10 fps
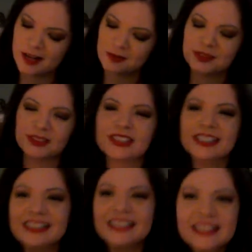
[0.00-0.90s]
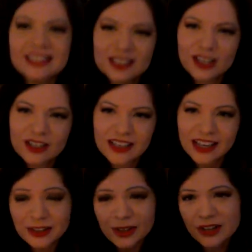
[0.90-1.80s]
Look at this. I
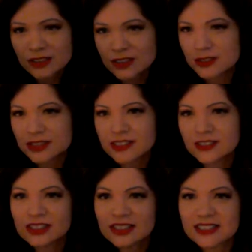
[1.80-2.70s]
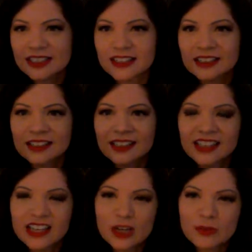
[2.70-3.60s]
don't know how closely you can see it,
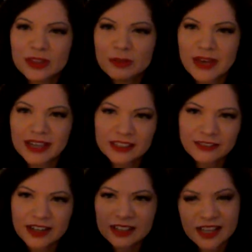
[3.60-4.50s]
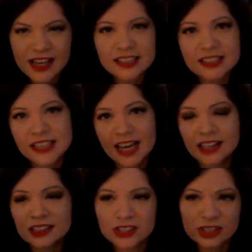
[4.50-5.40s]
but the magnifying glass is
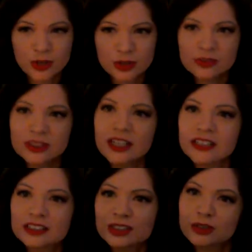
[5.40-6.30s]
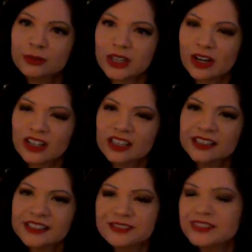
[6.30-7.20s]
actually over a Lenormand card,
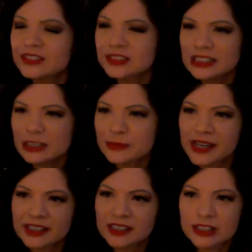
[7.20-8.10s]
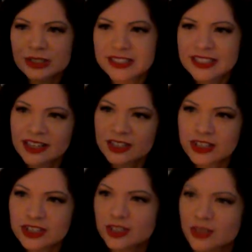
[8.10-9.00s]
and I've never really paid close
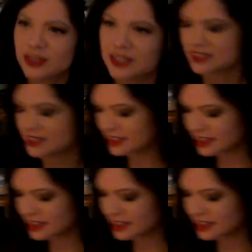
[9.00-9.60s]
attention to it.